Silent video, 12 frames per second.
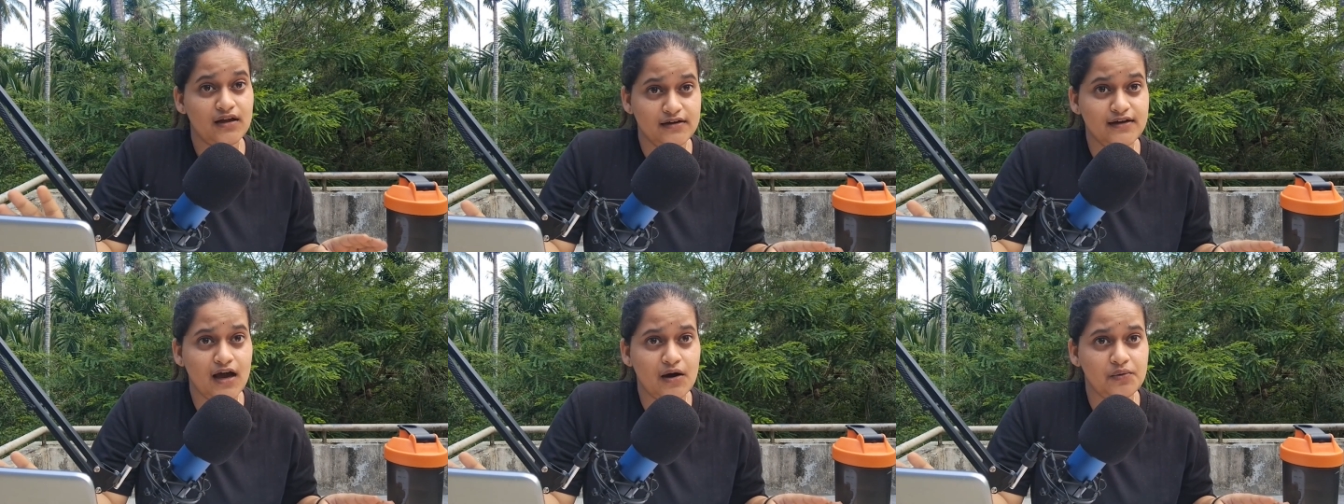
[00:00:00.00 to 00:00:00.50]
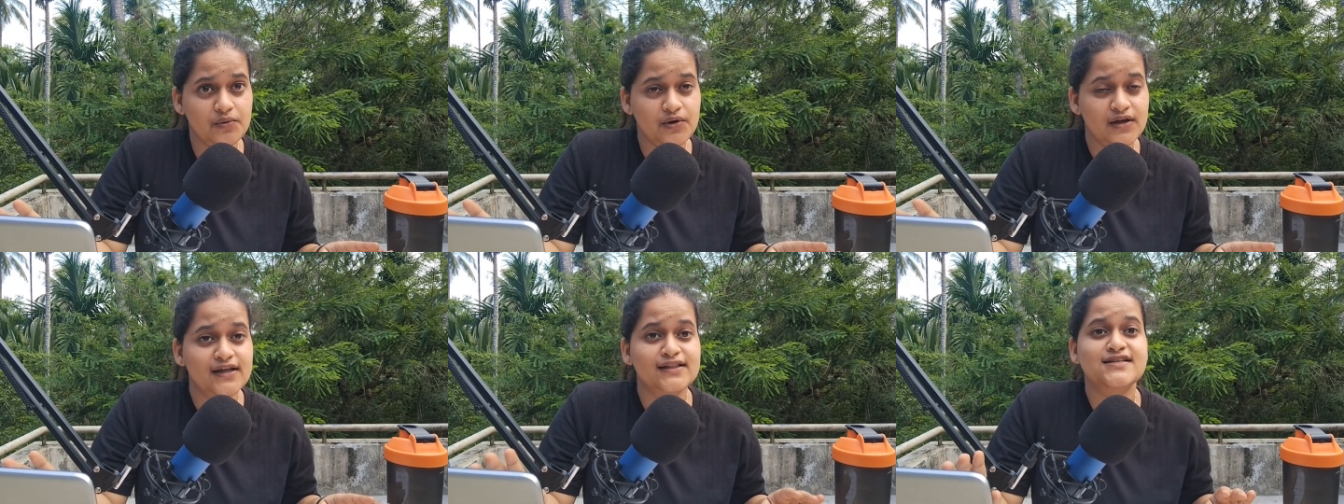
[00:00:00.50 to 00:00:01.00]
Now
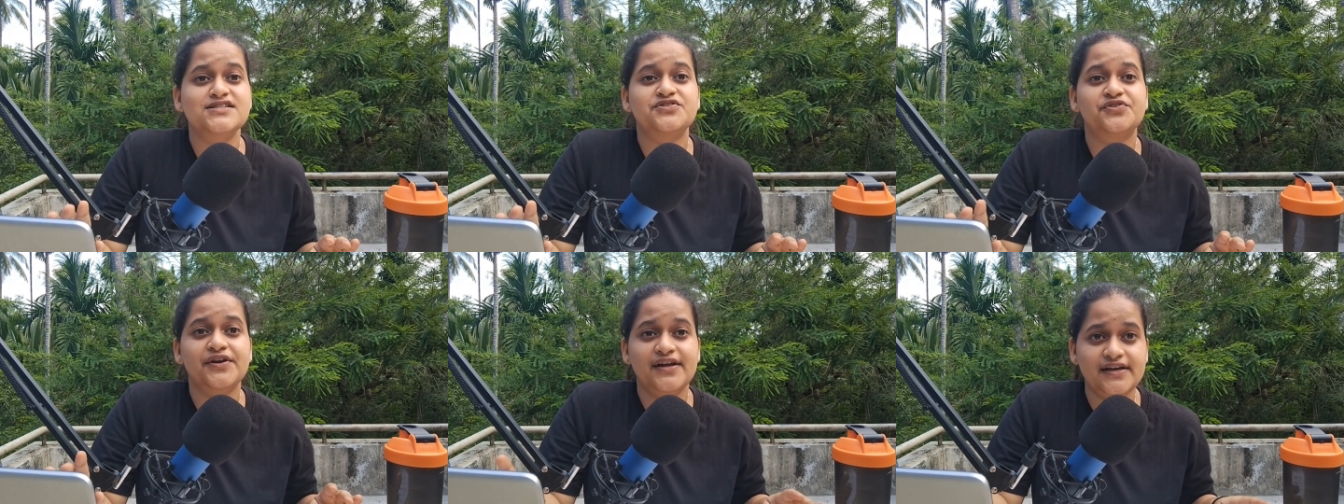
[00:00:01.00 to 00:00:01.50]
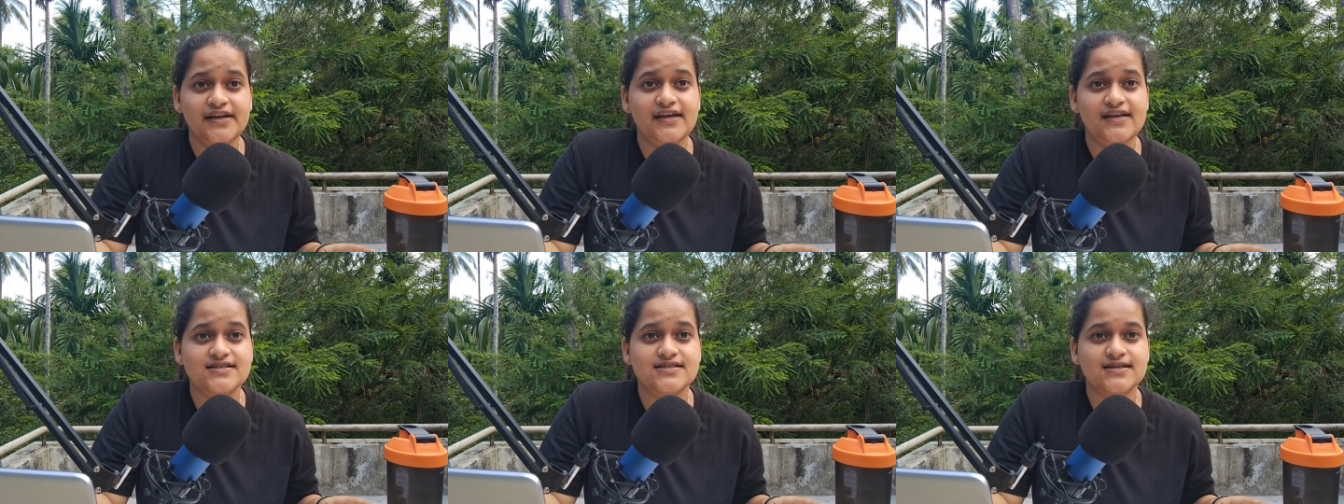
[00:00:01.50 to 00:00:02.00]
this
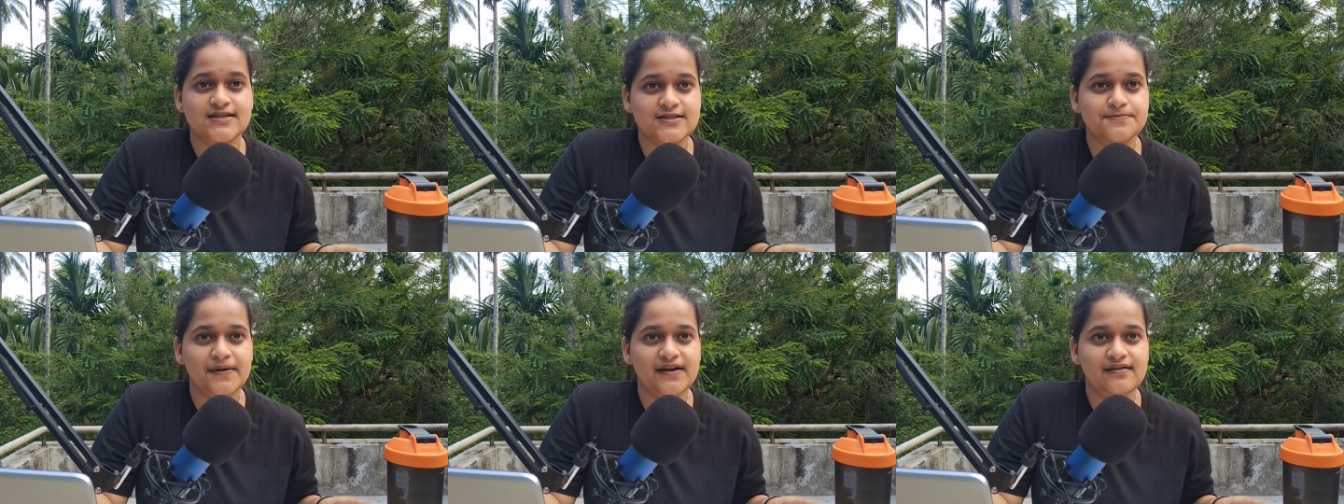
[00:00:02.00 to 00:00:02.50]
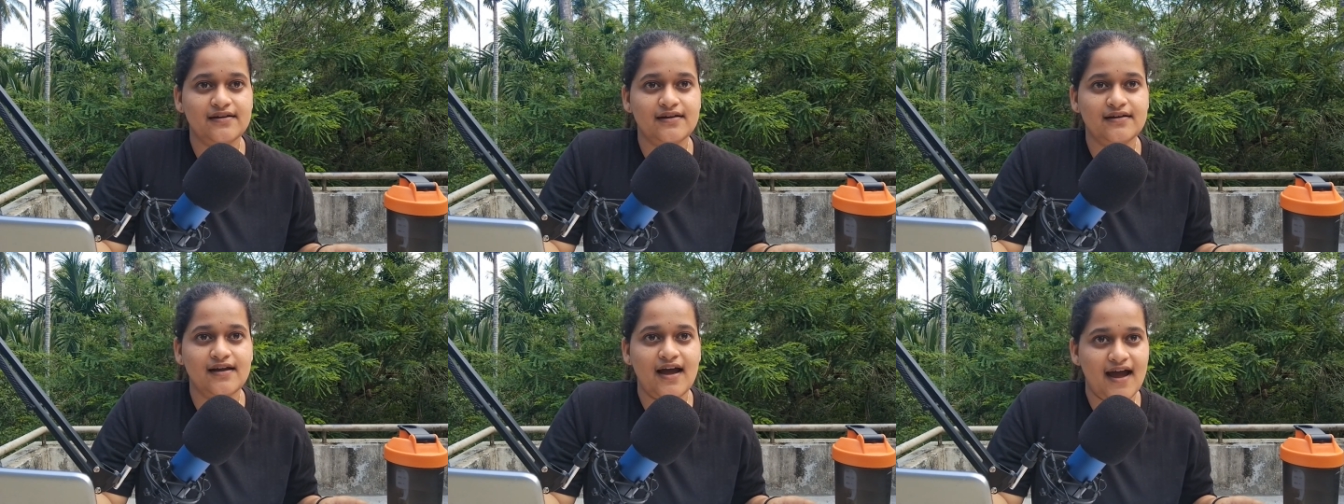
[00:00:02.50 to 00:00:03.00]
treaty is
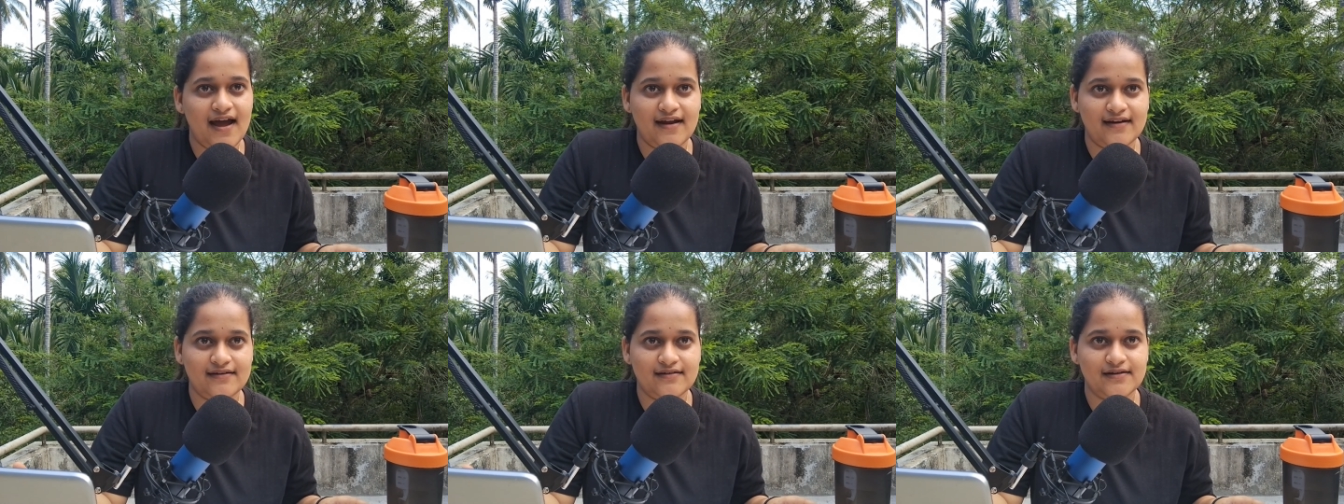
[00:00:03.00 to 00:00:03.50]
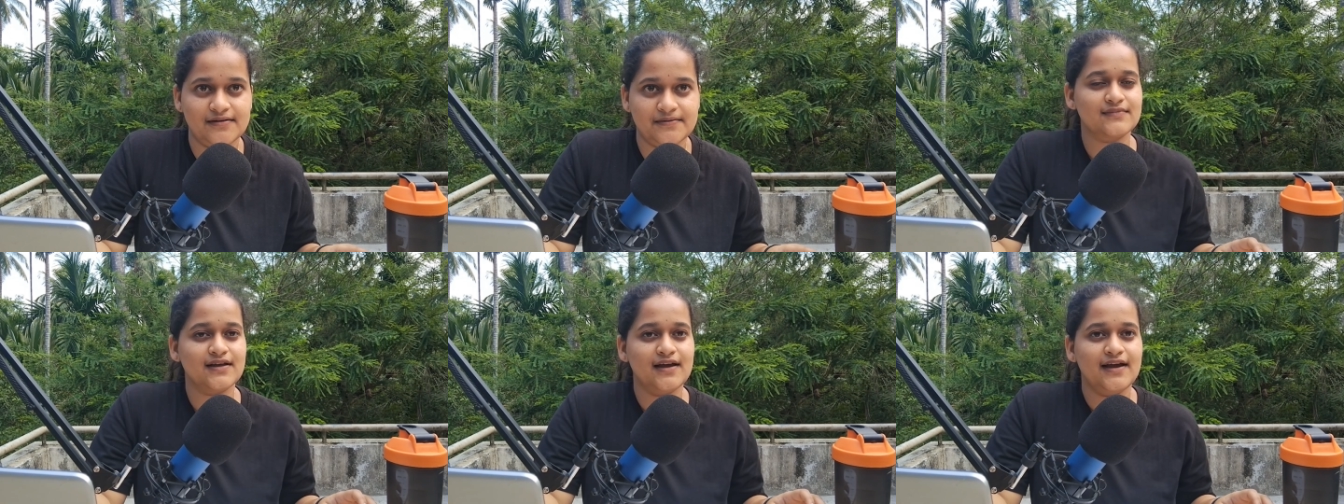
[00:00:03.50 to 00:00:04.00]
suspended and
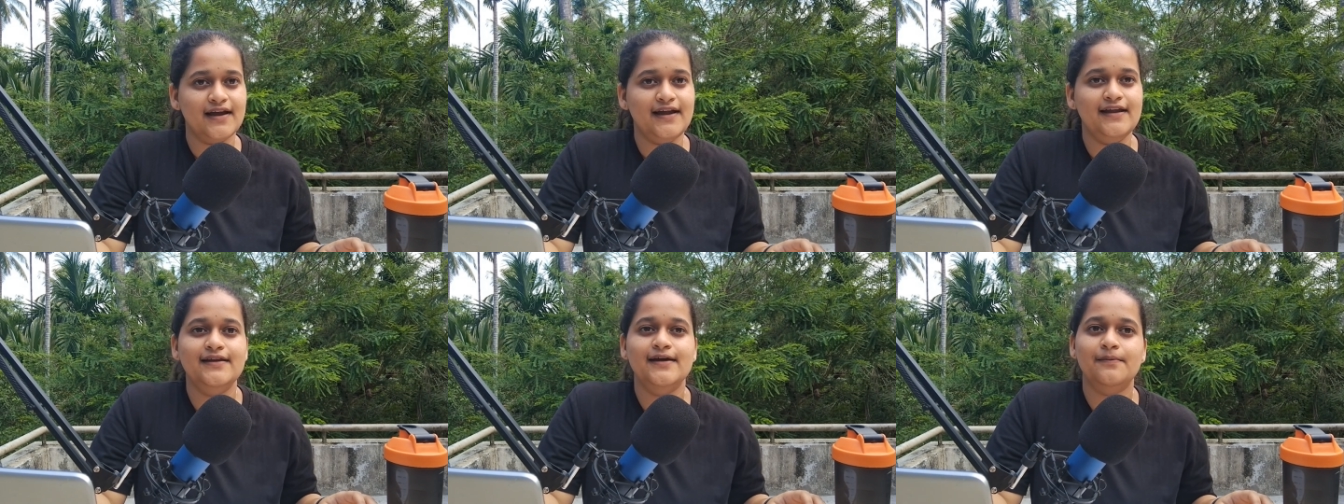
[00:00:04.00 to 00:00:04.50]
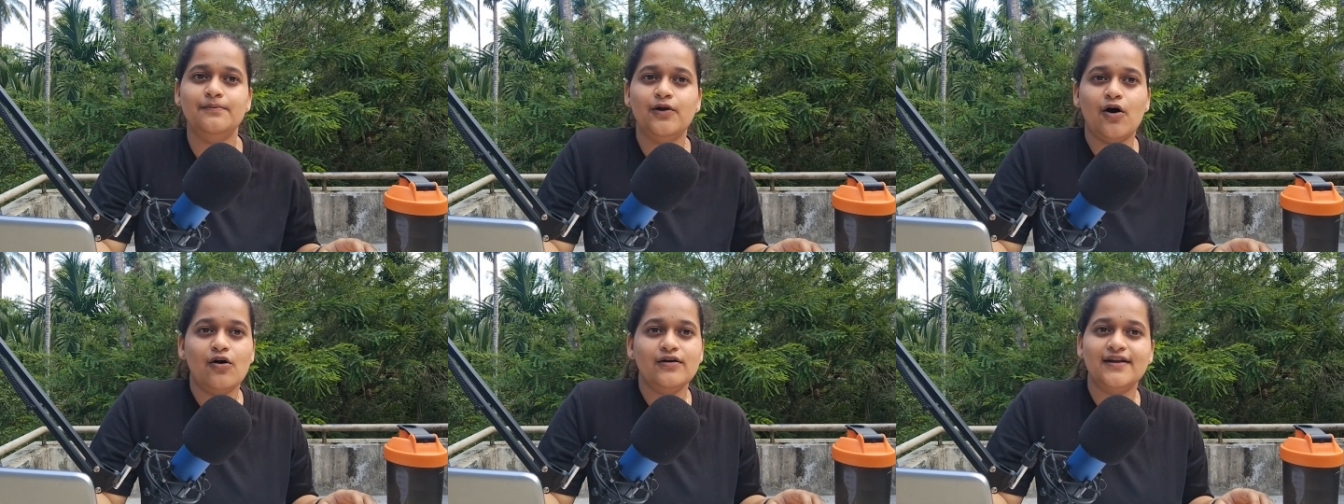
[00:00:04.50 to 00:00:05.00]
India
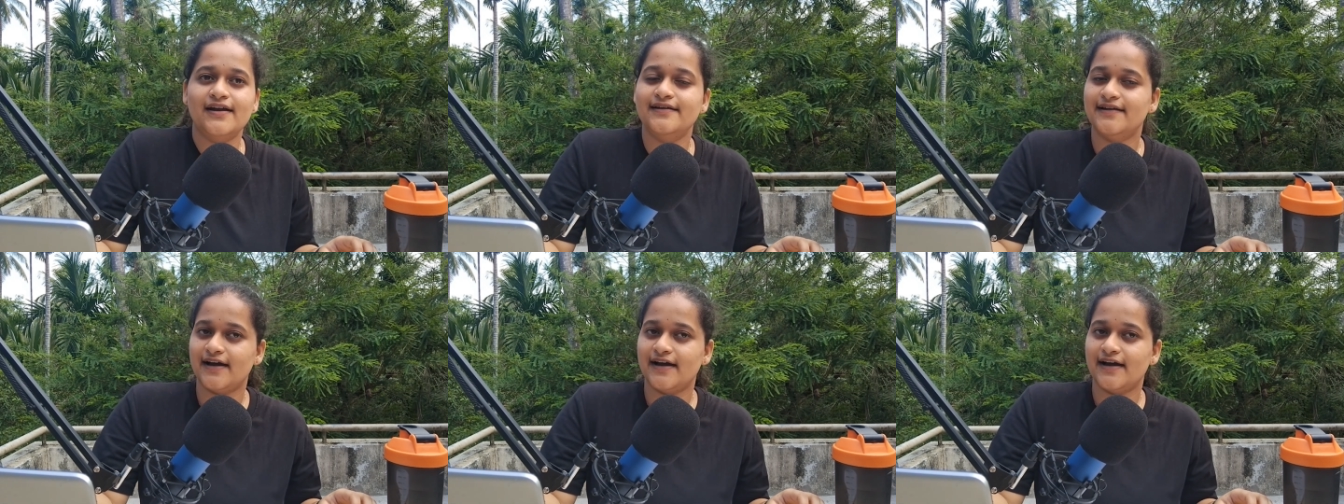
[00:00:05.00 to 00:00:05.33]
blocked and